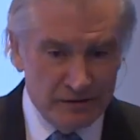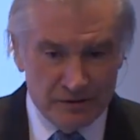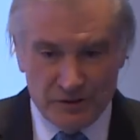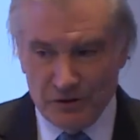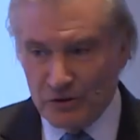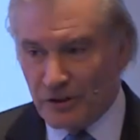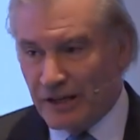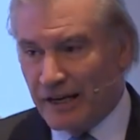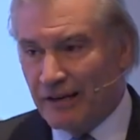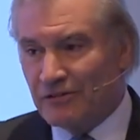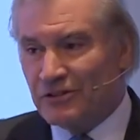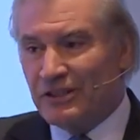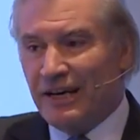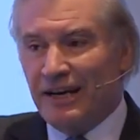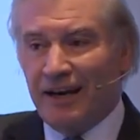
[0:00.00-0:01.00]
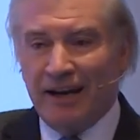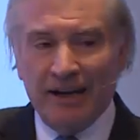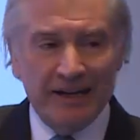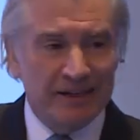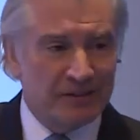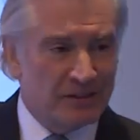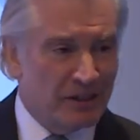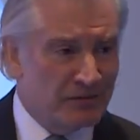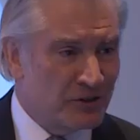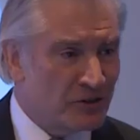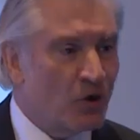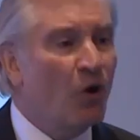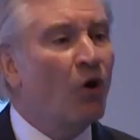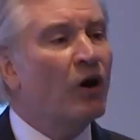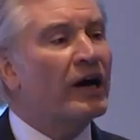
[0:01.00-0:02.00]
you can have satellite stuff, there's
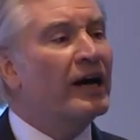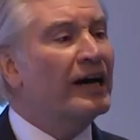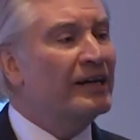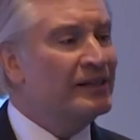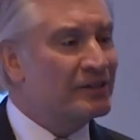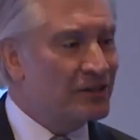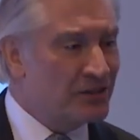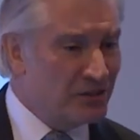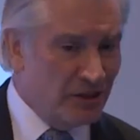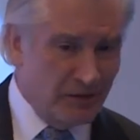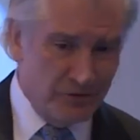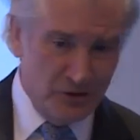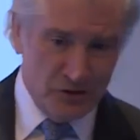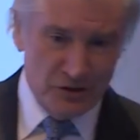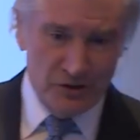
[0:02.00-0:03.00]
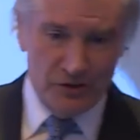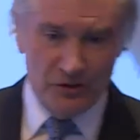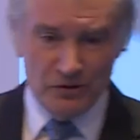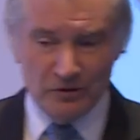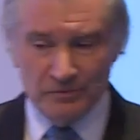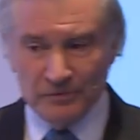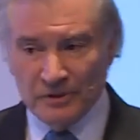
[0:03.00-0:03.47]
all kinds of stuff you can do.